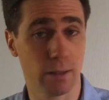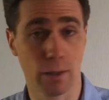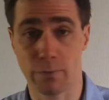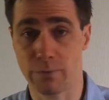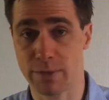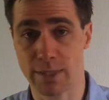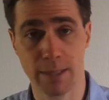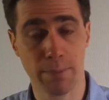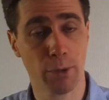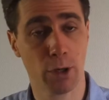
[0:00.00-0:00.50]

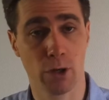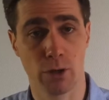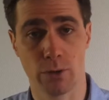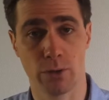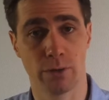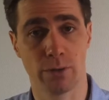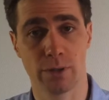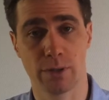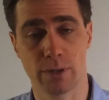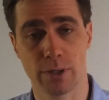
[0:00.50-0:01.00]
of zip
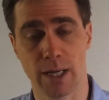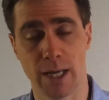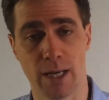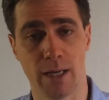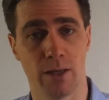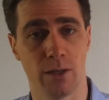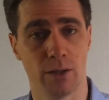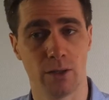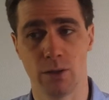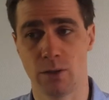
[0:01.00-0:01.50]
codes
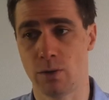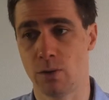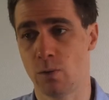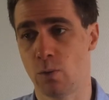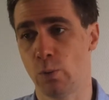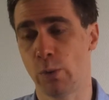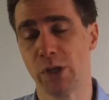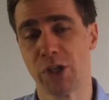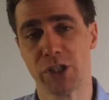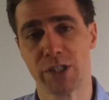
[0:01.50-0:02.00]
and
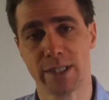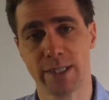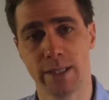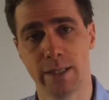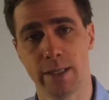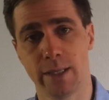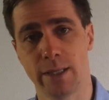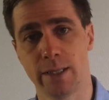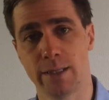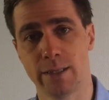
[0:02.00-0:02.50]
which
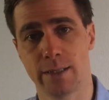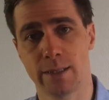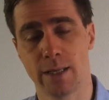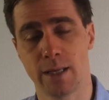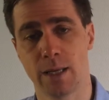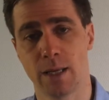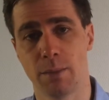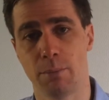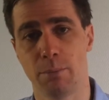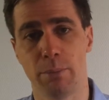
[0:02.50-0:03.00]
cities
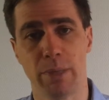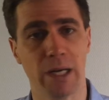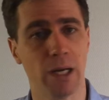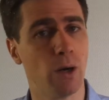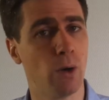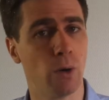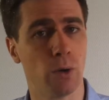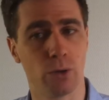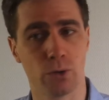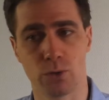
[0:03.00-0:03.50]

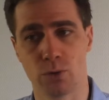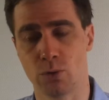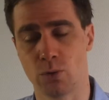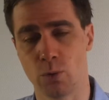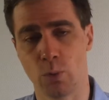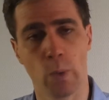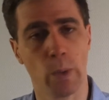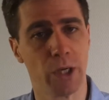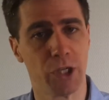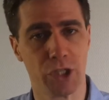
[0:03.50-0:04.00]
belong to
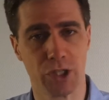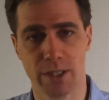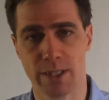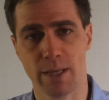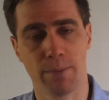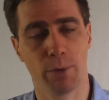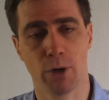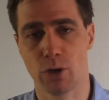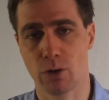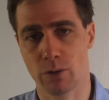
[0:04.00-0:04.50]
which
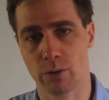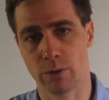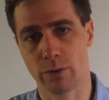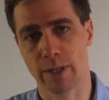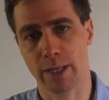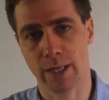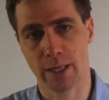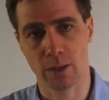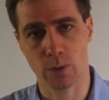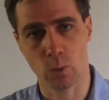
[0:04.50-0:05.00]
zip code
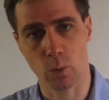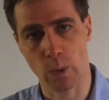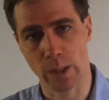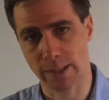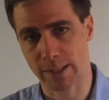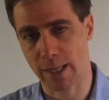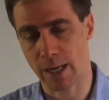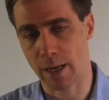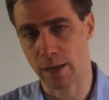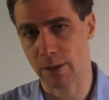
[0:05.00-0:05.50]
and
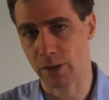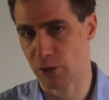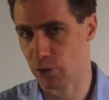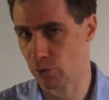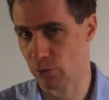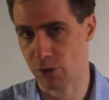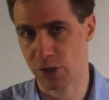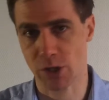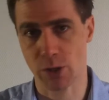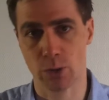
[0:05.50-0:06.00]
what are
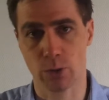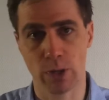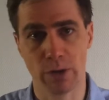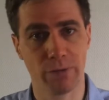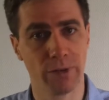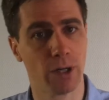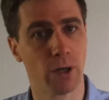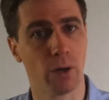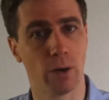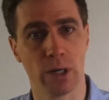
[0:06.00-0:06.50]
the
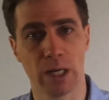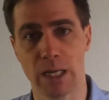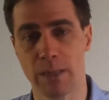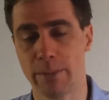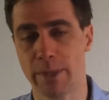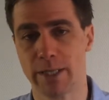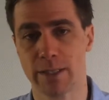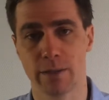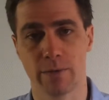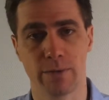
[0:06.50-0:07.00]
geographical
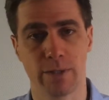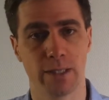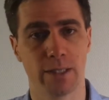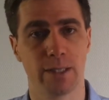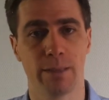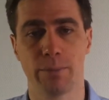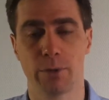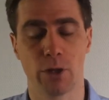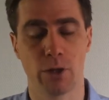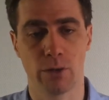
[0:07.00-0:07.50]
limits of these
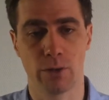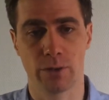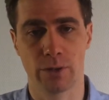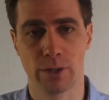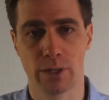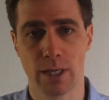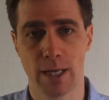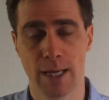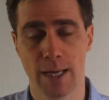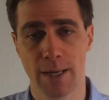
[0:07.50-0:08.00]
zip
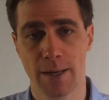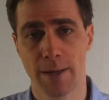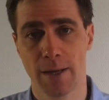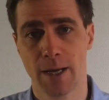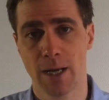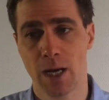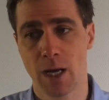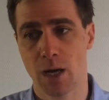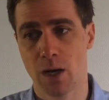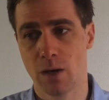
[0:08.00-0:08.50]
codes.
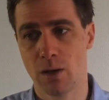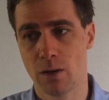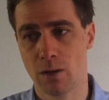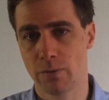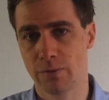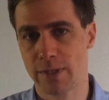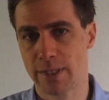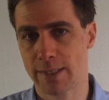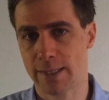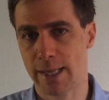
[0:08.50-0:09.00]
All
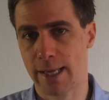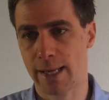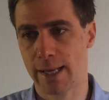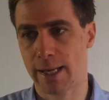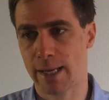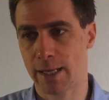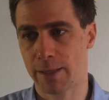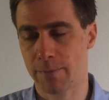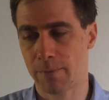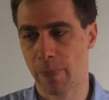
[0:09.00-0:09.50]
of this
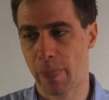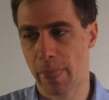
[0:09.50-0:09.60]
data